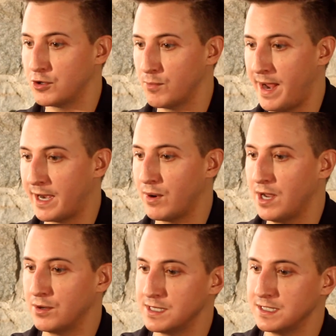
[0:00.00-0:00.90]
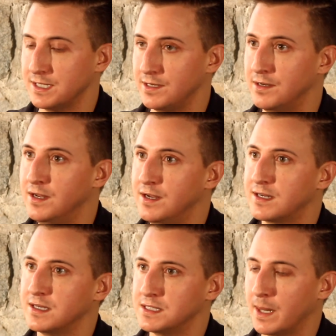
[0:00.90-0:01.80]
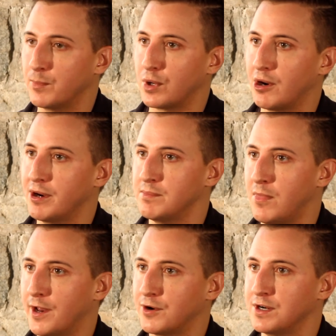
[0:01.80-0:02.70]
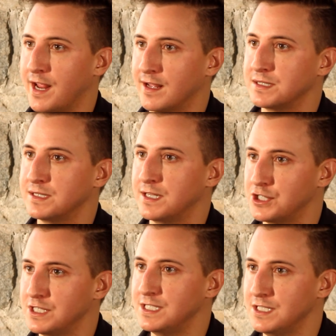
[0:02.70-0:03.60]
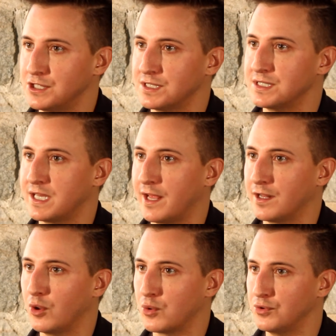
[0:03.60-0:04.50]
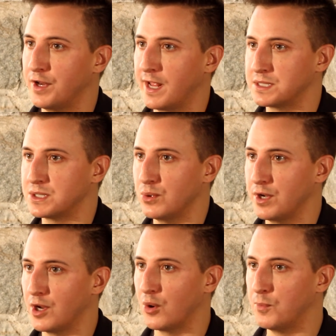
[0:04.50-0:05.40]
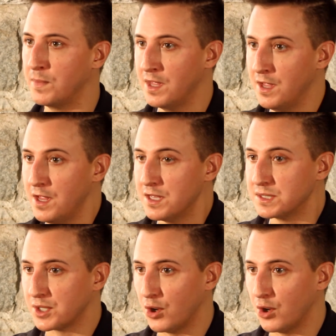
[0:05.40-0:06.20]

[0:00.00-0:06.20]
her background is in contemporary and modern dance and that she teaches at a local dance studio.